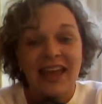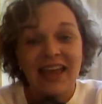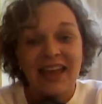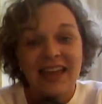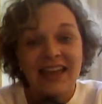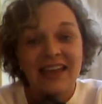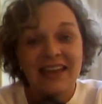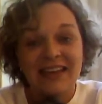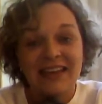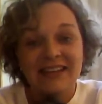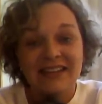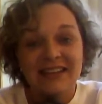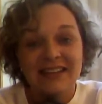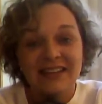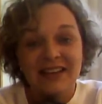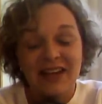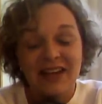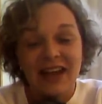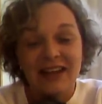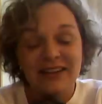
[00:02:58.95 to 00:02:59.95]

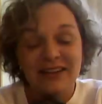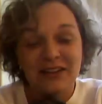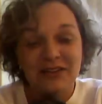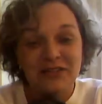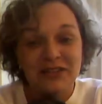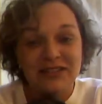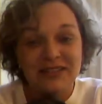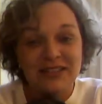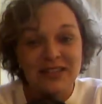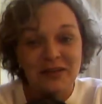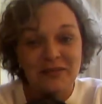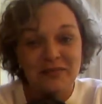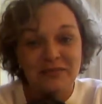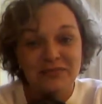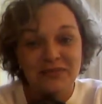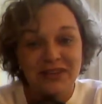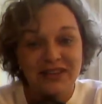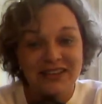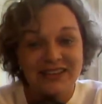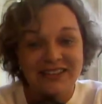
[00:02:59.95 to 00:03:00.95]
And I know that
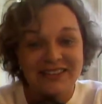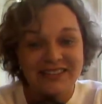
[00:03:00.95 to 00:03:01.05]
some